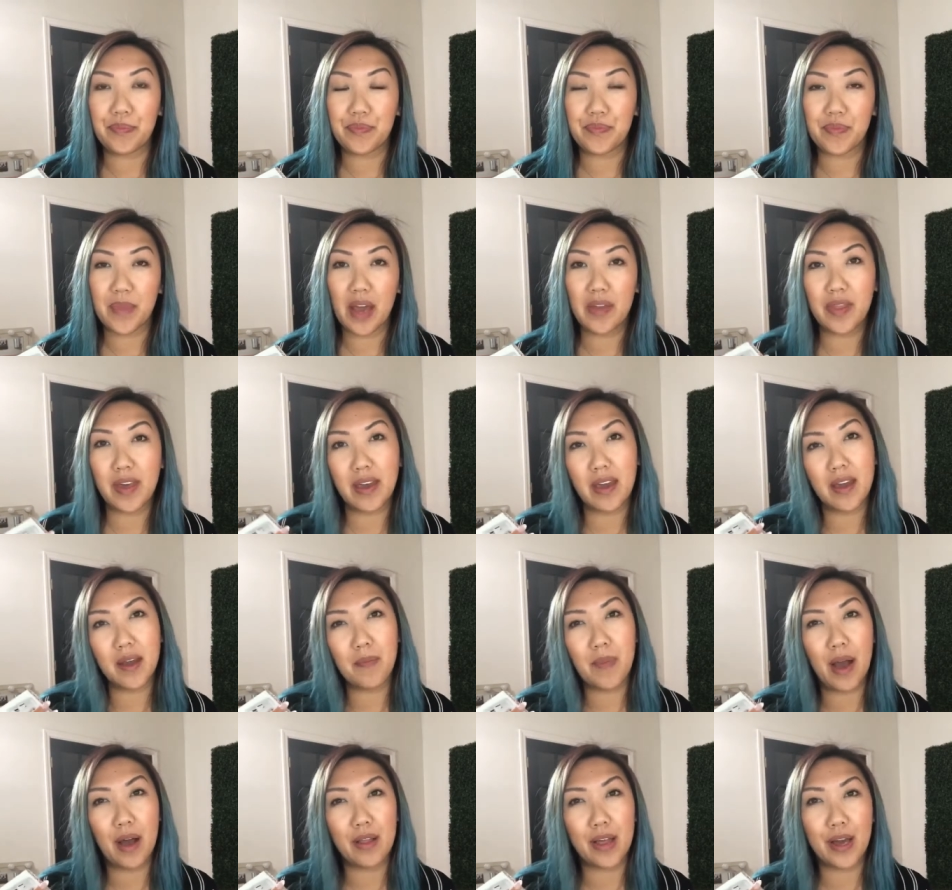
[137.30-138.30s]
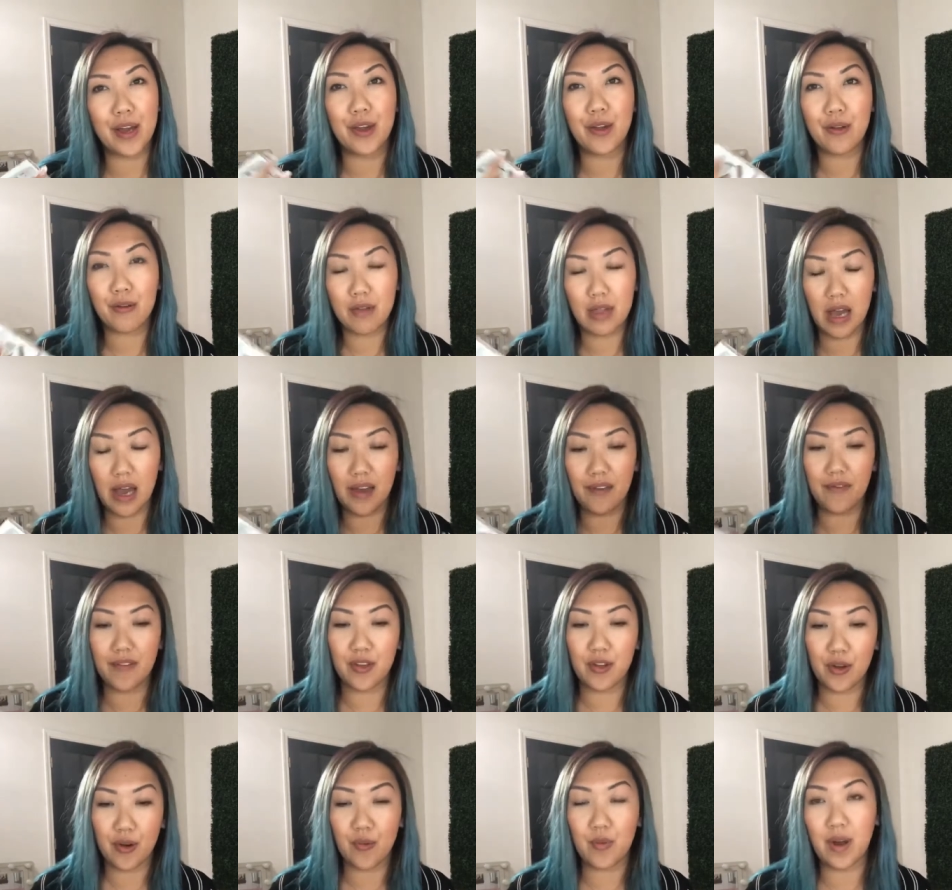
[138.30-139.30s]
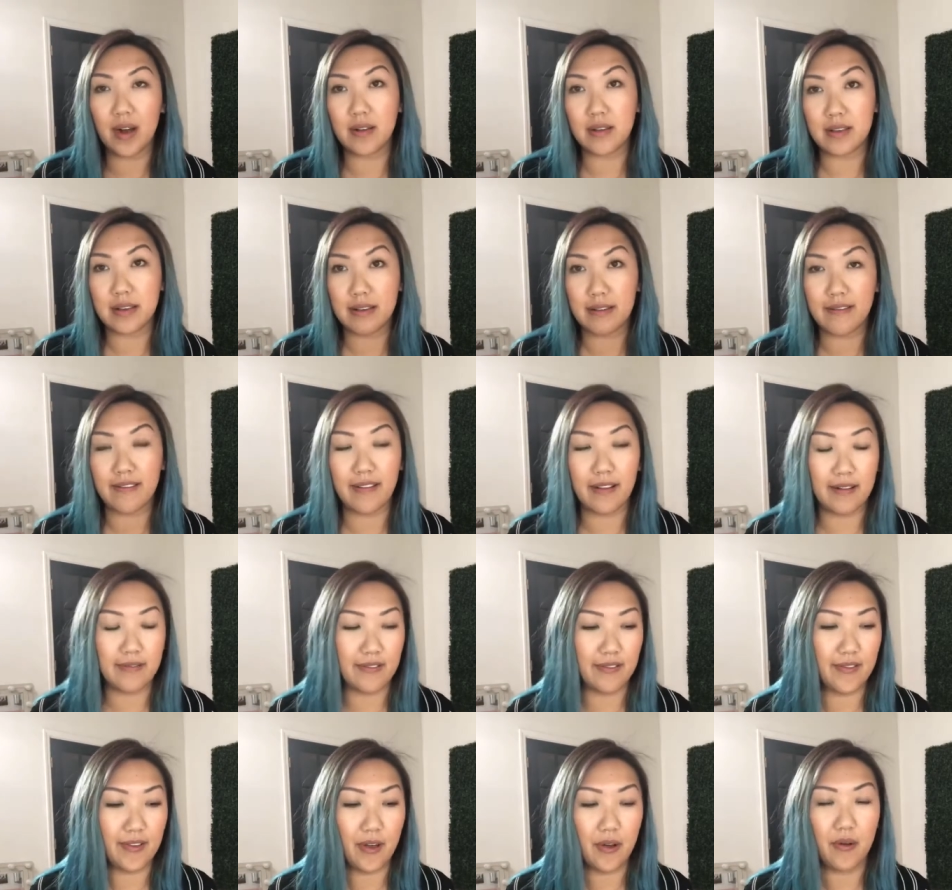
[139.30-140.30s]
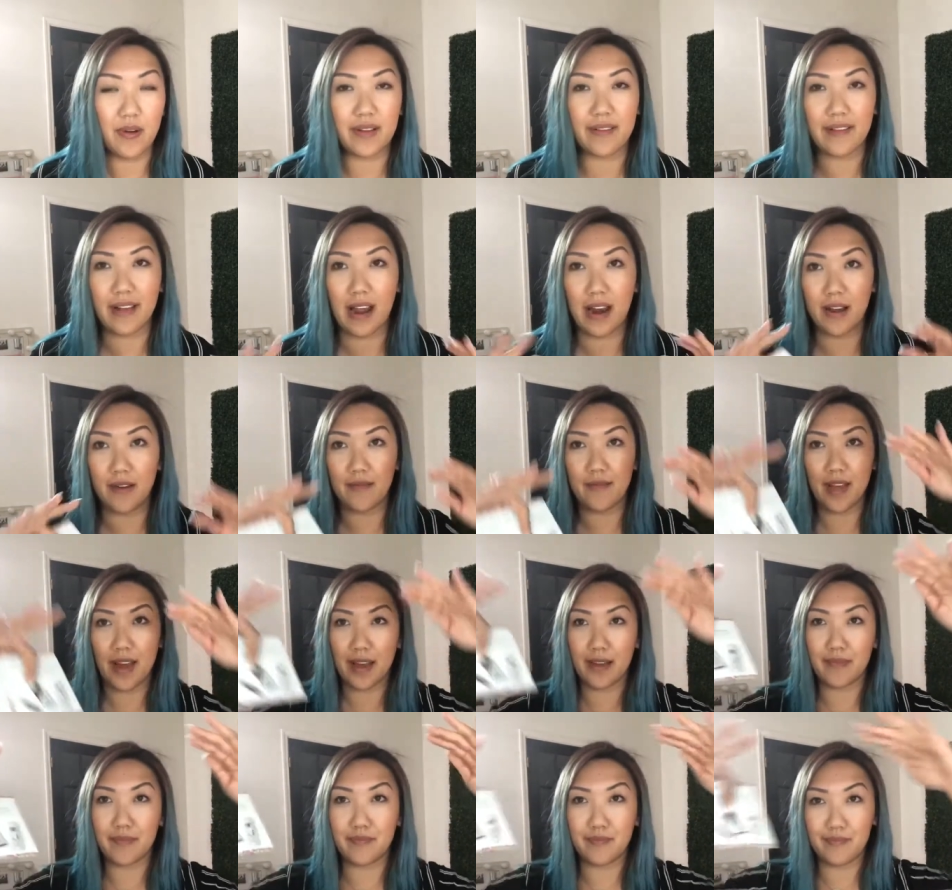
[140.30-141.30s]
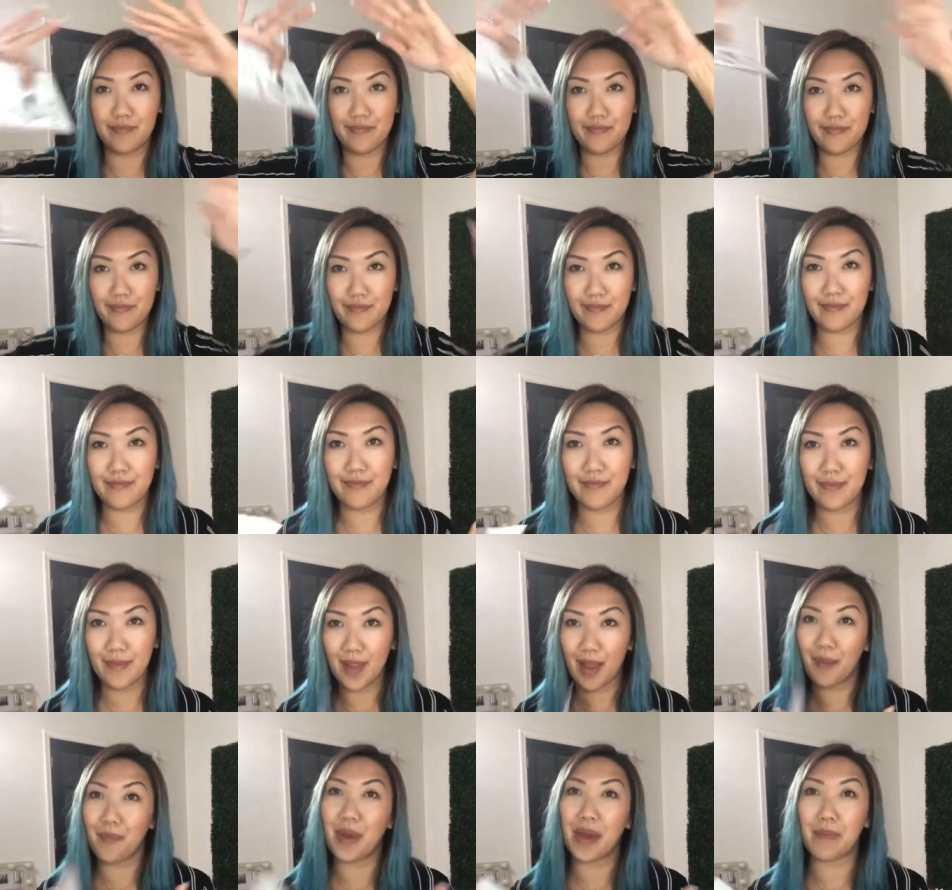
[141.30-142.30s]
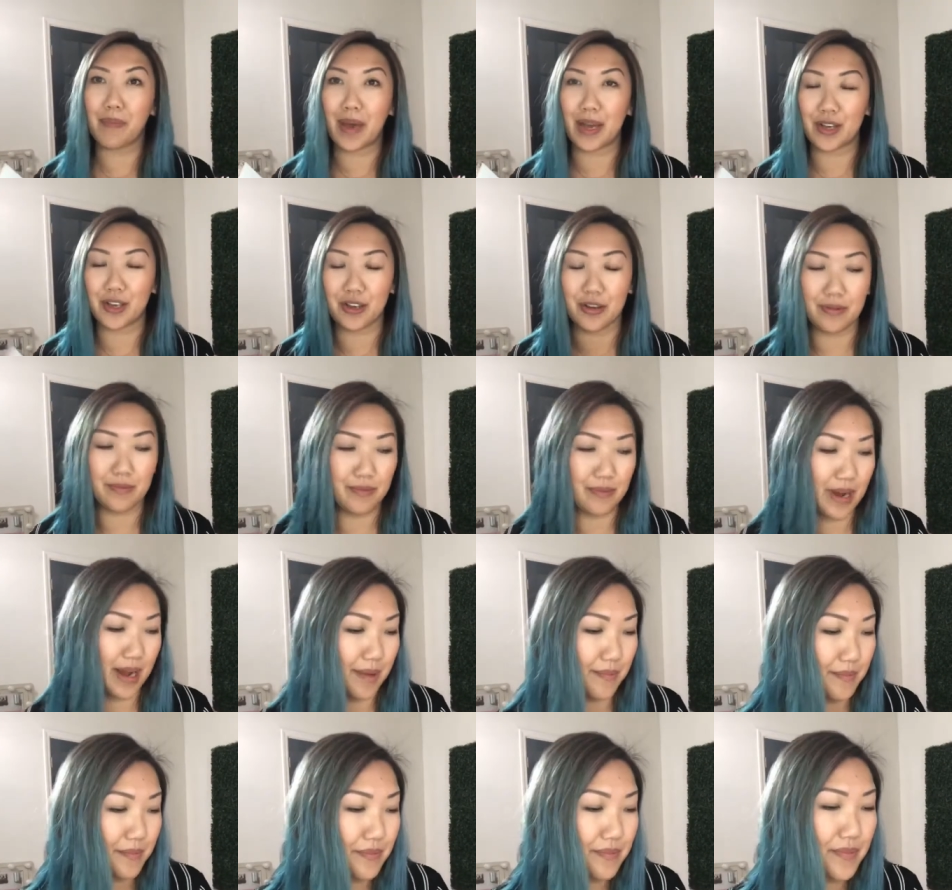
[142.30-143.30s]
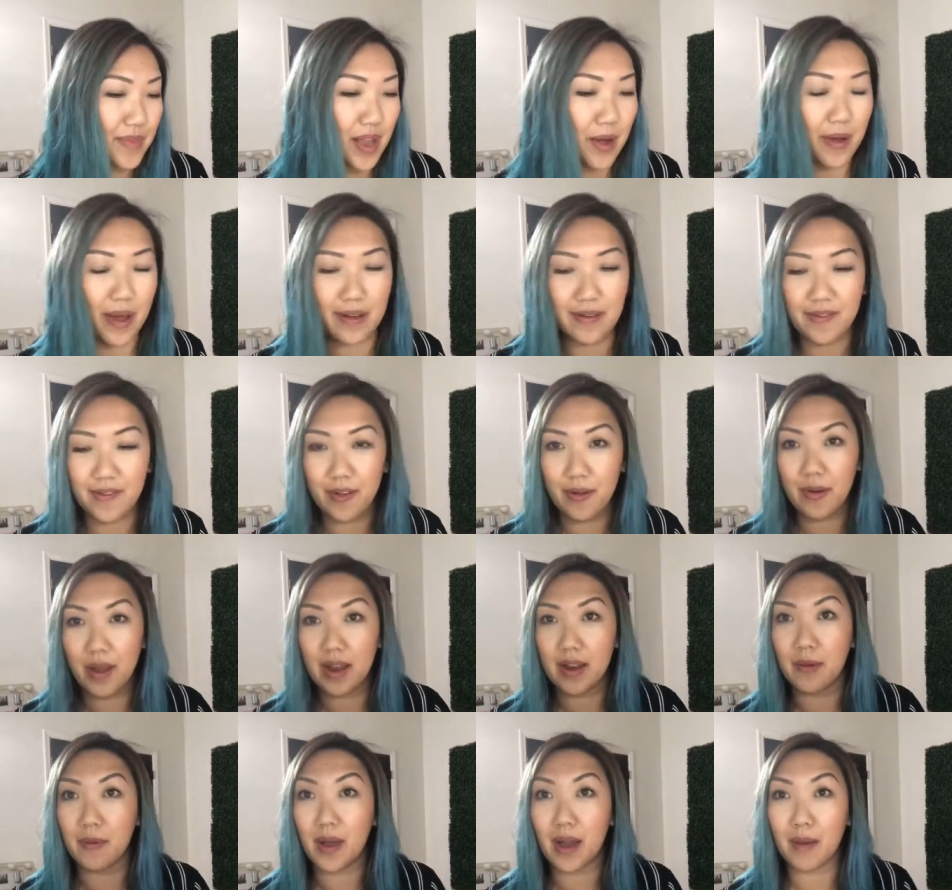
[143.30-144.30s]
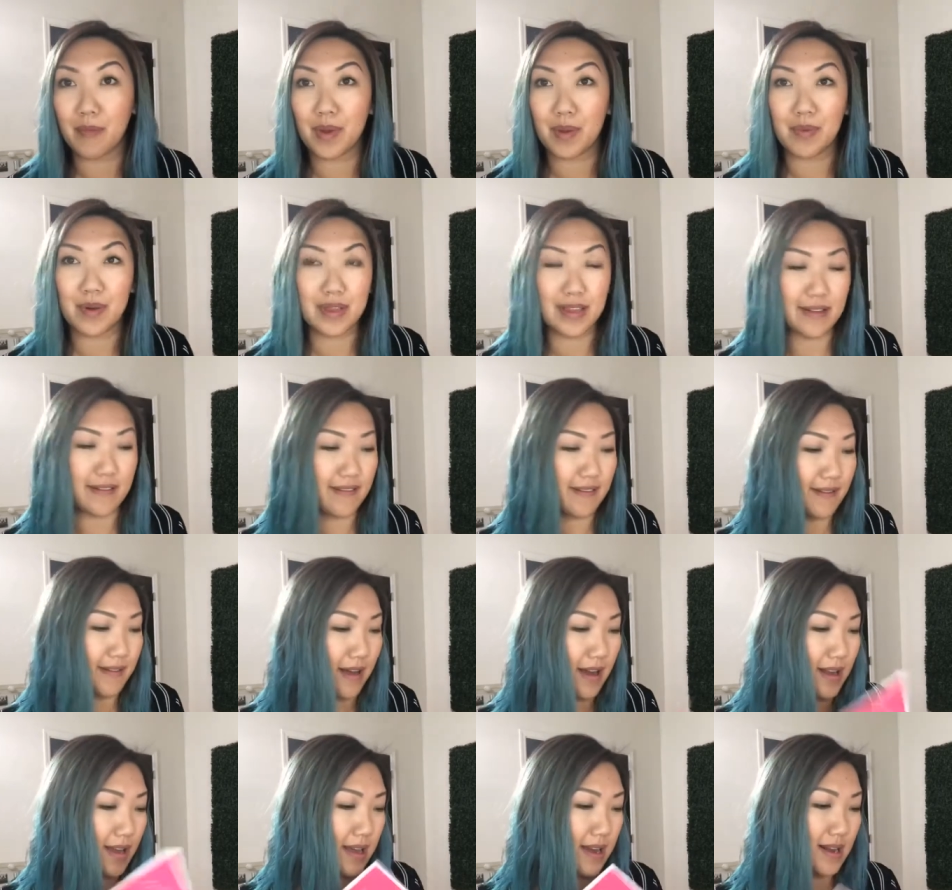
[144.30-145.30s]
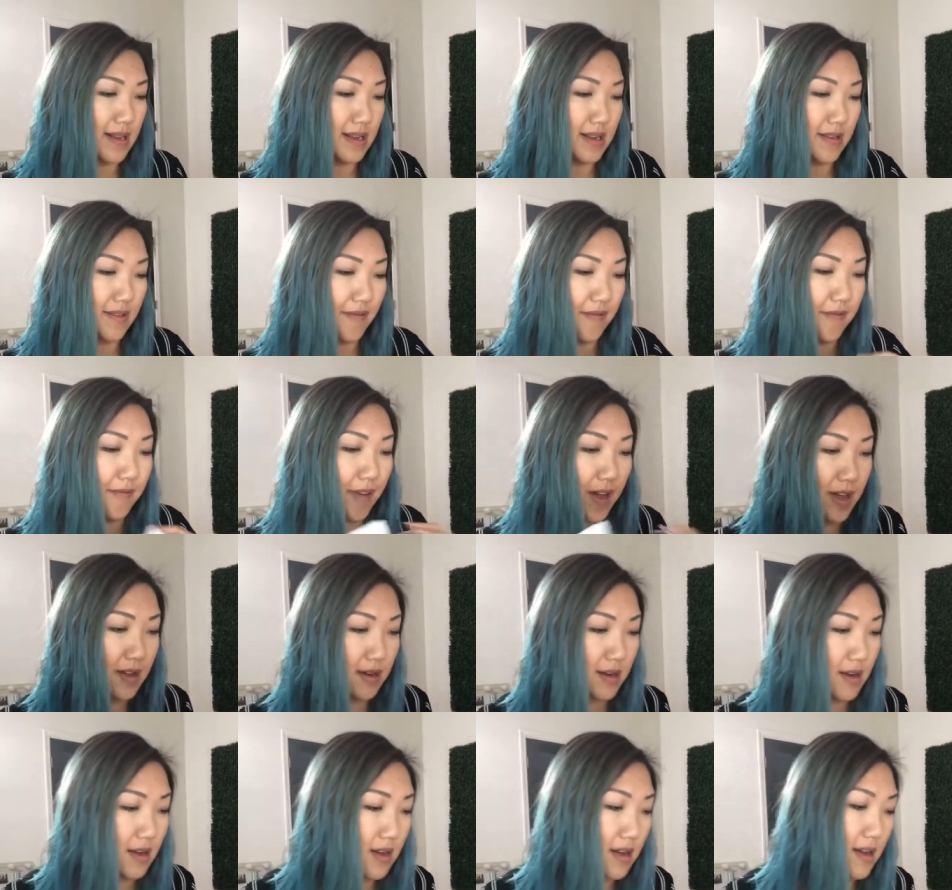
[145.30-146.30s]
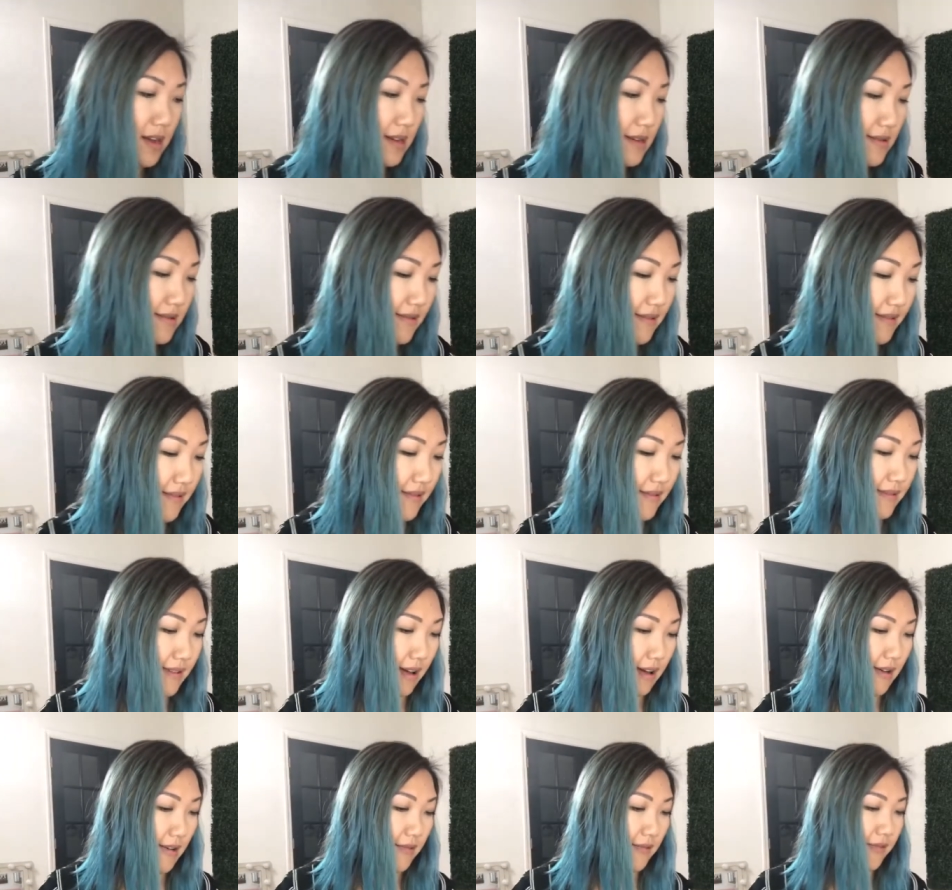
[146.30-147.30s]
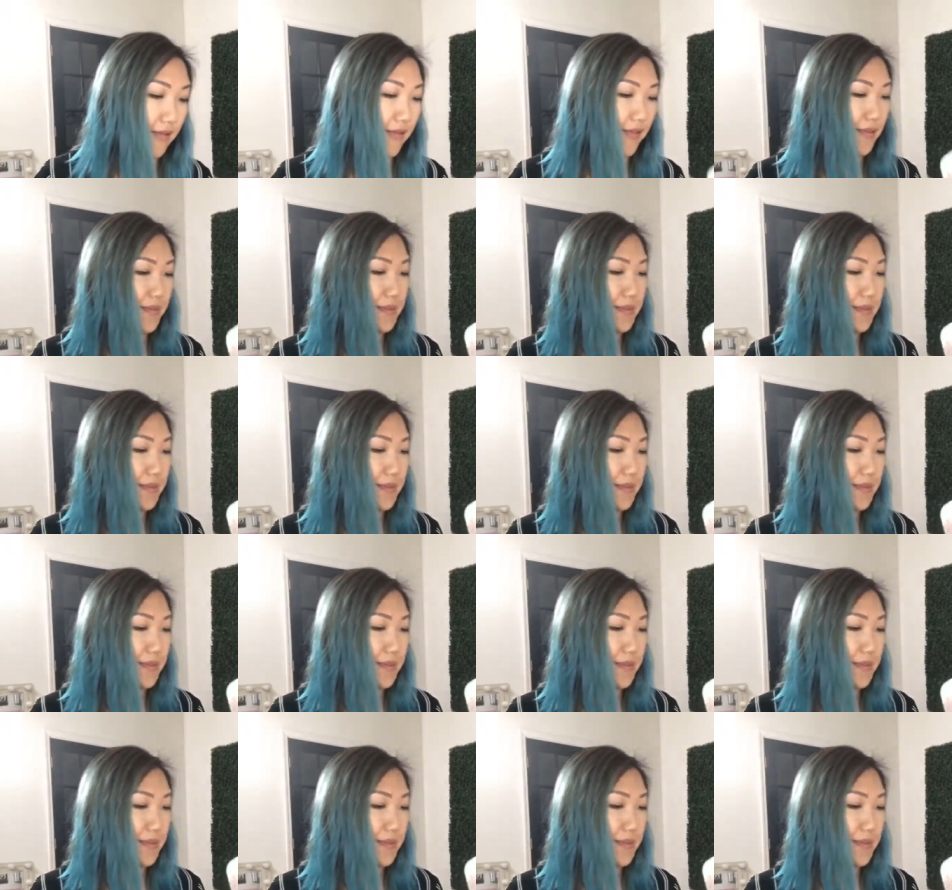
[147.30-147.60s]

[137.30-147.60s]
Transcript: thinking about like your life and your wellness. And so it's kind of like big picture, right? Okay, so anyway, I'm gonna put this aside and get into the fun stuff.